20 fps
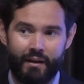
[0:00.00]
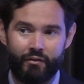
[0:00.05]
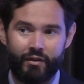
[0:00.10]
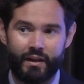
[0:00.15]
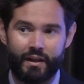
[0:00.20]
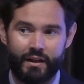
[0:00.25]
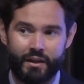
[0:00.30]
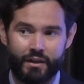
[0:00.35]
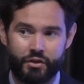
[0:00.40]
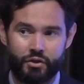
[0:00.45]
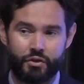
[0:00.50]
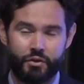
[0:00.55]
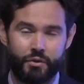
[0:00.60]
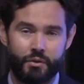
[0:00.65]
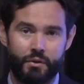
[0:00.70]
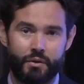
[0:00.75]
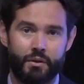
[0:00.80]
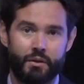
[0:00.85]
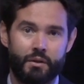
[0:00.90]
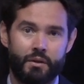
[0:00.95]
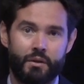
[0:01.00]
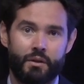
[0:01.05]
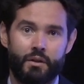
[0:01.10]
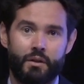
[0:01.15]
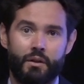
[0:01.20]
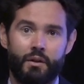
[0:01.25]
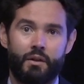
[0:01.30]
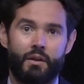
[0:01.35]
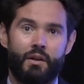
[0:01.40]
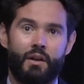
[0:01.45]
have an issue.
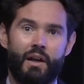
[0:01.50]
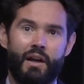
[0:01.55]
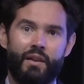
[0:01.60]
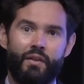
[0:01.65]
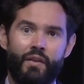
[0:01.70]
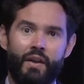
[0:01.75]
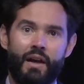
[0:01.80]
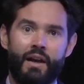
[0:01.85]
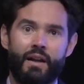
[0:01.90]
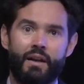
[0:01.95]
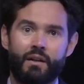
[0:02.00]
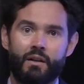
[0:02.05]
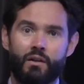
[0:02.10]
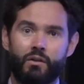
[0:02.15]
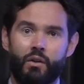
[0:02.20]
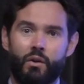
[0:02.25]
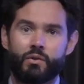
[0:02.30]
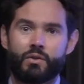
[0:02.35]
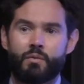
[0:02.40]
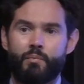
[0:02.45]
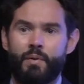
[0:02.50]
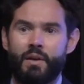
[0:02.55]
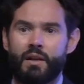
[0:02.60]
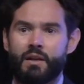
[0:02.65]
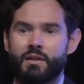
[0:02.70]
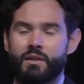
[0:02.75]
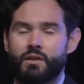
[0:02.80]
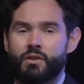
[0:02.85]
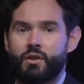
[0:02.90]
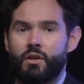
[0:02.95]
And then clozapine
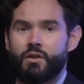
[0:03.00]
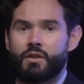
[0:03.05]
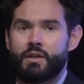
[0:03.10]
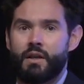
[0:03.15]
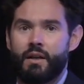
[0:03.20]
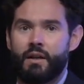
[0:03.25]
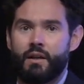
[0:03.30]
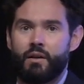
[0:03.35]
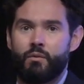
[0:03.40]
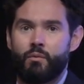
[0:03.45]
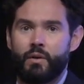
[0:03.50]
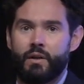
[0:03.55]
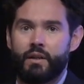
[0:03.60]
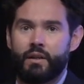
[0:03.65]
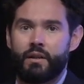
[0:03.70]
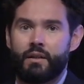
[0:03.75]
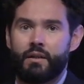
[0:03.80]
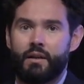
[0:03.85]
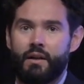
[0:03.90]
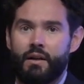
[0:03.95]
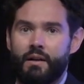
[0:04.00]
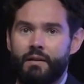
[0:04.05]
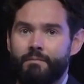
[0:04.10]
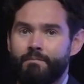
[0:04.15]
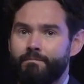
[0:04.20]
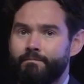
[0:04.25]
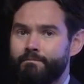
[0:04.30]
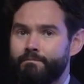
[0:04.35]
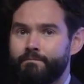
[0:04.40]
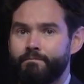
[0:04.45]
is associated with
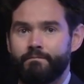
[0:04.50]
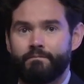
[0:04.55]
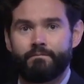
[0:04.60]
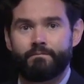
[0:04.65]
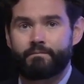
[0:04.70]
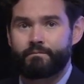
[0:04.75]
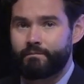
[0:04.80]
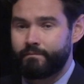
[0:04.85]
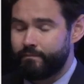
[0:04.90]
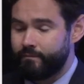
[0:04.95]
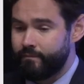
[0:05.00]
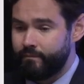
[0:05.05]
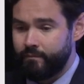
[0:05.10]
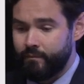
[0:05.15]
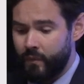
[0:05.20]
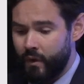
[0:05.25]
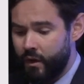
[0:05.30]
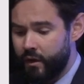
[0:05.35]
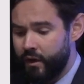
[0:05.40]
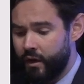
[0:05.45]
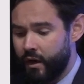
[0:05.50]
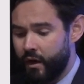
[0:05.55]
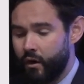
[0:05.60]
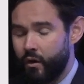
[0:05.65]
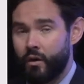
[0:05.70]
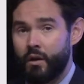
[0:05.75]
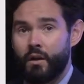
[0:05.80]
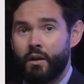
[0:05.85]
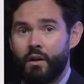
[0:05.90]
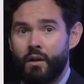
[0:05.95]
um, you
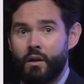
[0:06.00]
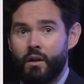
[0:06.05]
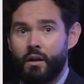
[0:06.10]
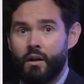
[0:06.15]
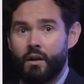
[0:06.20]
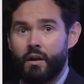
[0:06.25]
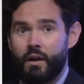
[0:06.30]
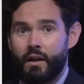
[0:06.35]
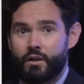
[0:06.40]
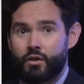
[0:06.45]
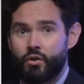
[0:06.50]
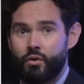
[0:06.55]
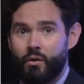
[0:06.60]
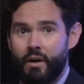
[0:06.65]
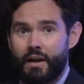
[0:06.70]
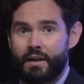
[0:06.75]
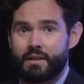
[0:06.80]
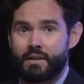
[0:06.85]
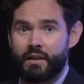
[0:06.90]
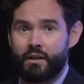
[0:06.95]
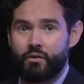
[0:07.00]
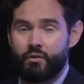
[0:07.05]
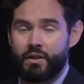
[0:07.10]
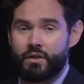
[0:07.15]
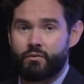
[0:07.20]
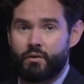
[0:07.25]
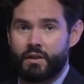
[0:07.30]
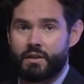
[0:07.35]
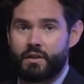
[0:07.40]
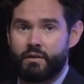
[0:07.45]
know, a 2x
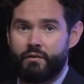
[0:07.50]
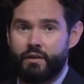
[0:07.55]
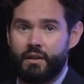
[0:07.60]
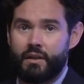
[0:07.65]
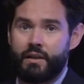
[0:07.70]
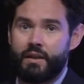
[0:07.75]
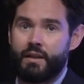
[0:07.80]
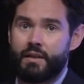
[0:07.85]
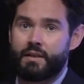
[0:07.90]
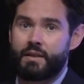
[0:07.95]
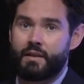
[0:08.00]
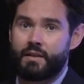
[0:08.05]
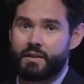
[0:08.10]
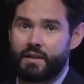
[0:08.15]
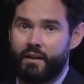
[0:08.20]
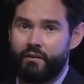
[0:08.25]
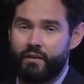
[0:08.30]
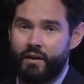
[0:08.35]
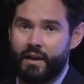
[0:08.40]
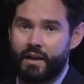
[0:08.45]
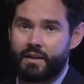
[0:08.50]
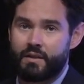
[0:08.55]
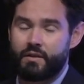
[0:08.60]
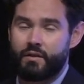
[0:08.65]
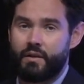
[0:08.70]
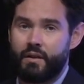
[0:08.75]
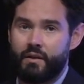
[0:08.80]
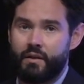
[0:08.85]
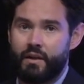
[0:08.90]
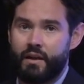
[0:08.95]
increased risk of ileus, 7x
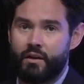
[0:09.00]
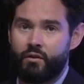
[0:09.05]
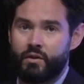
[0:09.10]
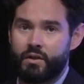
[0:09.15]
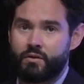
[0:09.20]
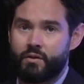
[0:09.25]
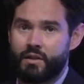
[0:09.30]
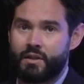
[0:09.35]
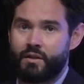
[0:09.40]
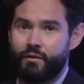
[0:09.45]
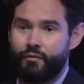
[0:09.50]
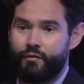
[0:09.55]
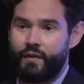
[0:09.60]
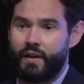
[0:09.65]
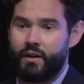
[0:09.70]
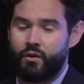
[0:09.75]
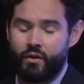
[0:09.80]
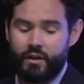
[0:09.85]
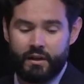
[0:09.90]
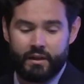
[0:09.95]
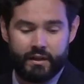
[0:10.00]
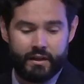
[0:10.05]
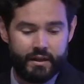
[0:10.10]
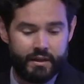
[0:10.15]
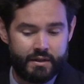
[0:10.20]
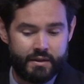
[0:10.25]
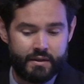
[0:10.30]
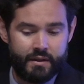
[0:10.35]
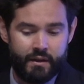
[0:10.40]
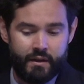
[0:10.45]
increased risk of fatal
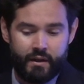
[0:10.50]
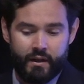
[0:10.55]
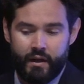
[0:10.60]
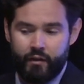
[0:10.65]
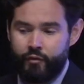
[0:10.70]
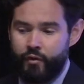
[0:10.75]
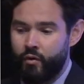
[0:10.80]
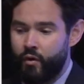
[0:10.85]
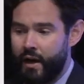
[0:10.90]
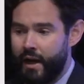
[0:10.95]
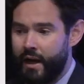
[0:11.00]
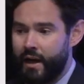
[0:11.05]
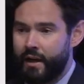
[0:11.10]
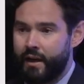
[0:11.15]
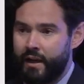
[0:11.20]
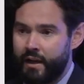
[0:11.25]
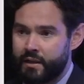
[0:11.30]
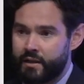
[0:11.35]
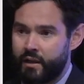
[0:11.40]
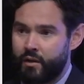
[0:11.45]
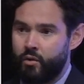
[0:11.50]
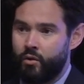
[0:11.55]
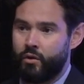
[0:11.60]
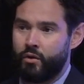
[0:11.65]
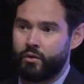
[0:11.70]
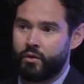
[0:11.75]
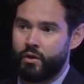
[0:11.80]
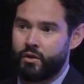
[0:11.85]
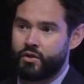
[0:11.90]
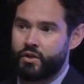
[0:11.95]
ileus. If you add
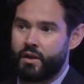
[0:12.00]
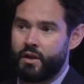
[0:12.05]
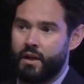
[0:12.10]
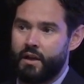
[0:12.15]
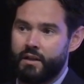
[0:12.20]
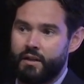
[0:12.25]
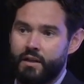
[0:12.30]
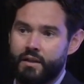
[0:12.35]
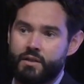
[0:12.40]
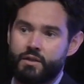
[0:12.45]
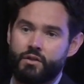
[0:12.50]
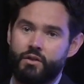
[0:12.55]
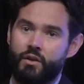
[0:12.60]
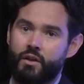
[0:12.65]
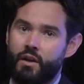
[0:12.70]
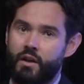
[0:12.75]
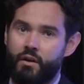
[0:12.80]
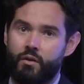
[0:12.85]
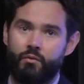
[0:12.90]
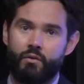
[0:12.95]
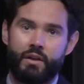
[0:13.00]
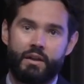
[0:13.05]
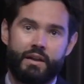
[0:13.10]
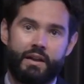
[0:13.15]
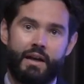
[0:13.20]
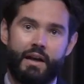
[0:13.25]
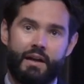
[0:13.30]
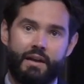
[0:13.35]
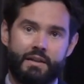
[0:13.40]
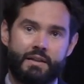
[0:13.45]
anticholinergic on this, you're going to really
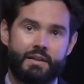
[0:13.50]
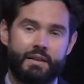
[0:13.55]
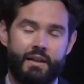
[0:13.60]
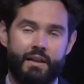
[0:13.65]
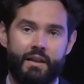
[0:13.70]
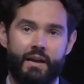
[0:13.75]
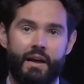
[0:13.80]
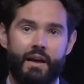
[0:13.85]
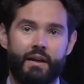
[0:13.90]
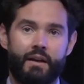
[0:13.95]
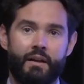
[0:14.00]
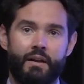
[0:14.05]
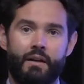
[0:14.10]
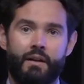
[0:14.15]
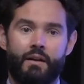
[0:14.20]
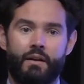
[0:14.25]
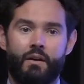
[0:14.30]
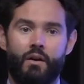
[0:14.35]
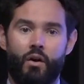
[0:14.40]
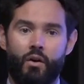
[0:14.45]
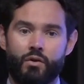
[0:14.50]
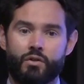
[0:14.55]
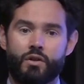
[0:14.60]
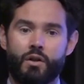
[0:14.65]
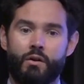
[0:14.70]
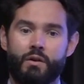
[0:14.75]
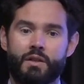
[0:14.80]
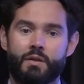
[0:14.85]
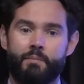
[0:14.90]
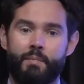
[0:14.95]
kind of see that
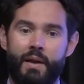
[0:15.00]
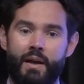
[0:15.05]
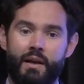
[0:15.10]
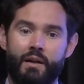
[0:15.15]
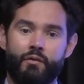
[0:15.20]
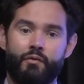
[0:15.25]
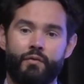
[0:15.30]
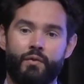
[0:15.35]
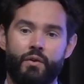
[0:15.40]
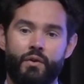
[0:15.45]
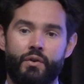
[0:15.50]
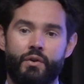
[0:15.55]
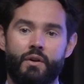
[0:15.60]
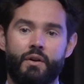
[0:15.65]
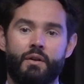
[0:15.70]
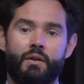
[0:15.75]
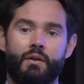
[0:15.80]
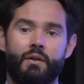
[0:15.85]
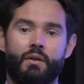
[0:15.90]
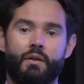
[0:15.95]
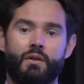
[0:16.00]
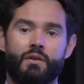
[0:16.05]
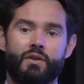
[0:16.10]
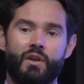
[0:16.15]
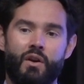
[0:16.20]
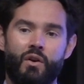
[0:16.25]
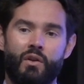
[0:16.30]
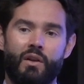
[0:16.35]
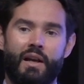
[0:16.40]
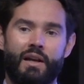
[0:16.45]
also expand further.
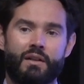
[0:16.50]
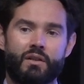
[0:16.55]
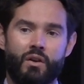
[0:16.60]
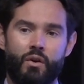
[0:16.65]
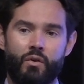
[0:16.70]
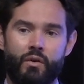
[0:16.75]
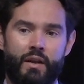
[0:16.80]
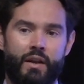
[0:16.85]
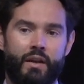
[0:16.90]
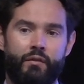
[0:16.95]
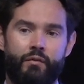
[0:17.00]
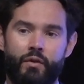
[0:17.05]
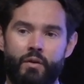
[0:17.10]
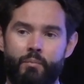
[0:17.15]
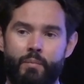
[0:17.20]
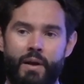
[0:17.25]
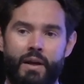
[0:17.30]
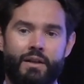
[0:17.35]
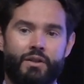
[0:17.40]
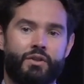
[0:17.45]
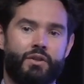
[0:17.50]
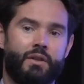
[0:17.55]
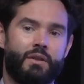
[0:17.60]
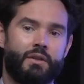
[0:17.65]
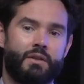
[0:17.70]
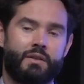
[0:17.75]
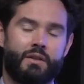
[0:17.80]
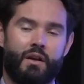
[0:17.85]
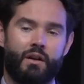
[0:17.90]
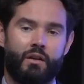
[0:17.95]
So, like, don't give your
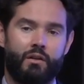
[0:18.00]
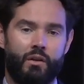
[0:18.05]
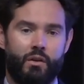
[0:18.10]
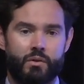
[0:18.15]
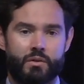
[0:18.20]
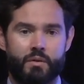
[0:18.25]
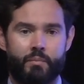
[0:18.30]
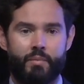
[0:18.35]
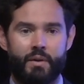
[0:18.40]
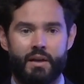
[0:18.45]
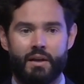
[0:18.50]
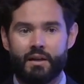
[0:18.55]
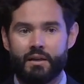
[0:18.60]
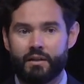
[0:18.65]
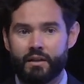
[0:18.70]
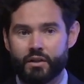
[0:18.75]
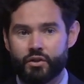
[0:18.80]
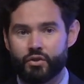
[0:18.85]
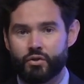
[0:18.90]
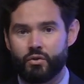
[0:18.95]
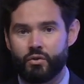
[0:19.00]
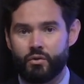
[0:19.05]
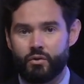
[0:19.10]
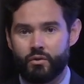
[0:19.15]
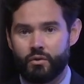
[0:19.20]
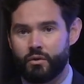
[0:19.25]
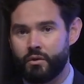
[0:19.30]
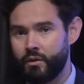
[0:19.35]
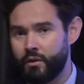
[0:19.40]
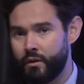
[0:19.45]
patients on clozapine
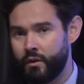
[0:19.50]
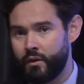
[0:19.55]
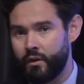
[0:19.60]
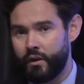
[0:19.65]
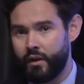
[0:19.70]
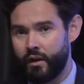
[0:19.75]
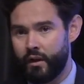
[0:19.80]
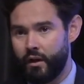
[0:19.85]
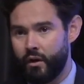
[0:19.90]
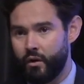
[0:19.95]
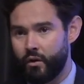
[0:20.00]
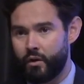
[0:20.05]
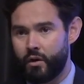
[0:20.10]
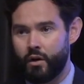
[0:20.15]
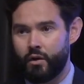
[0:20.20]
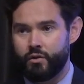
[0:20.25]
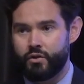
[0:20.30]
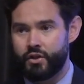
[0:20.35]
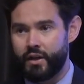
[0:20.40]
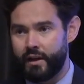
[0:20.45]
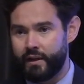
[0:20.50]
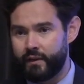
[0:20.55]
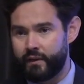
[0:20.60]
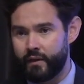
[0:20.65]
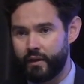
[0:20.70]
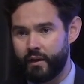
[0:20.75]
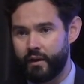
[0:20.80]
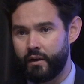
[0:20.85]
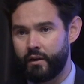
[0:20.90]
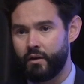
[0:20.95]
additional, you know,
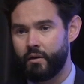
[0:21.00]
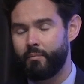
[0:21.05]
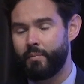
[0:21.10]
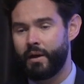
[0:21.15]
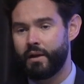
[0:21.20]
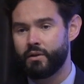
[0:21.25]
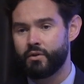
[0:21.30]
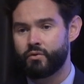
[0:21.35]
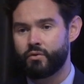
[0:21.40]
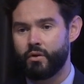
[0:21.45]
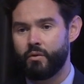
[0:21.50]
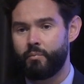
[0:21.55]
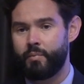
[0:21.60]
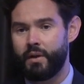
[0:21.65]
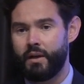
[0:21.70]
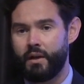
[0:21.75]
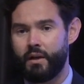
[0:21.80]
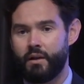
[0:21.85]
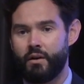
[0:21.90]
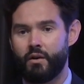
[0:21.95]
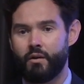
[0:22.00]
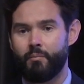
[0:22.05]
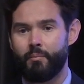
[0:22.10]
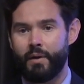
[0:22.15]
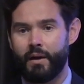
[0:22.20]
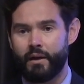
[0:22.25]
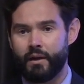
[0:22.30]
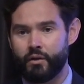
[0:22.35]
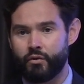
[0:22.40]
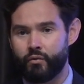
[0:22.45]
cogentin or benztropine or
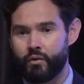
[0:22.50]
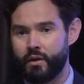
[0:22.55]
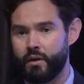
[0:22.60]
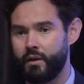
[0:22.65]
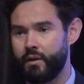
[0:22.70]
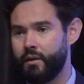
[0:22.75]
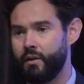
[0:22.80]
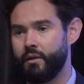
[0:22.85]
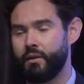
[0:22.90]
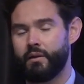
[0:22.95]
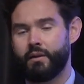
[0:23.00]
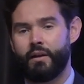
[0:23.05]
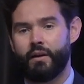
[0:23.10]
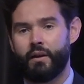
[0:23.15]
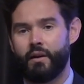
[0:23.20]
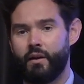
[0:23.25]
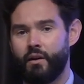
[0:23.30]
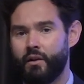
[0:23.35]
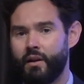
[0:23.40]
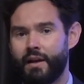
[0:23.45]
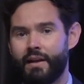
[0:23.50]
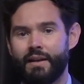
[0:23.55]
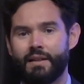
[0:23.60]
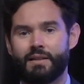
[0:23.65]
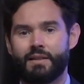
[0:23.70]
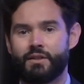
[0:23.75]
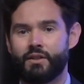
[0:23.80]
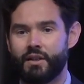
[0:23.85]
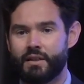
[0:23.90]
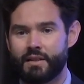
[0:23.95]
Benadryl. You know, like
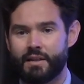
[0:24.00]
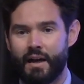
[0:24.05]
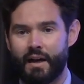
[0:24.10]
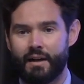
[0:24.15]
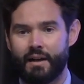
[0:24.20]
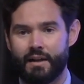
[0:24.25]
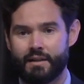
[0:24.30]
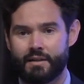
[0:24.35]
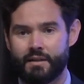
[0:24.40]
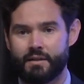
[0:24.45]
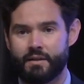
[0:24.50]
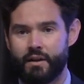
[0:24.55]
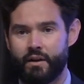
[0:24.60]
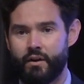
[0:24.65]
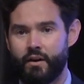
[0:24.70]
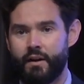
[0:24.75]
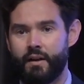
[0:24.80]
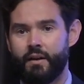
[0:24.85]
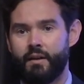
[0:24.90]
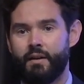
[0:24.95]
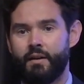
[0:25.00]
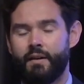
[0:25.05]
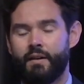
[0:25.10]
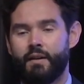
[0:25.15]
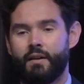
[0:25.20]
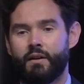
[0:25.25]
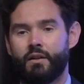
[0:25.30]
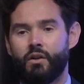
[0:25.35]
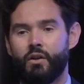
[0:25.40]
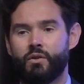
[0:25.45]
it's just not necessary.
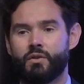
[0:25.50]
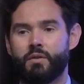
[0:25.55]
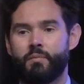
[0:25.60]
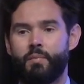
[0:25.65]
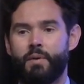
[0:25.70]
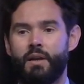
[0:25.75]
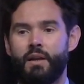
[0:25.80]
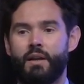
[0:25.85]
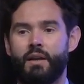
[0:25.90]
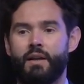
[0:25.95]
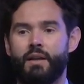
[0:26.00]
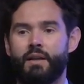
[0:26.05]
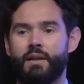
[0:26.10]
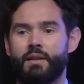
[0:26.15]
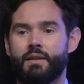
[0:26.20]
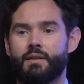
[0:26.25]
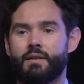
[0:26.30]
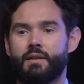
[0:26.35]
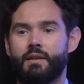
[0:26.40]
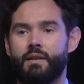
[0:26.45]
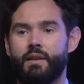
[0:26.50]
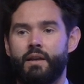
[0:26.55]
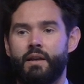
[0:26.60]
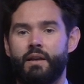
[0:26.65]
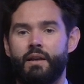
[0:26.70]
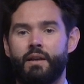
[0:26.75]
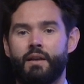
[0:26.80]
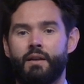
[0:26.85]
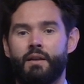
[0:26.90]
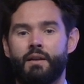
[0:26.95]
Clozapine is
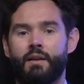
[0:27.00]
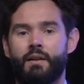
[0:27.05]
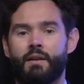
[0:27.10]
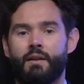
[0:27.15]
the,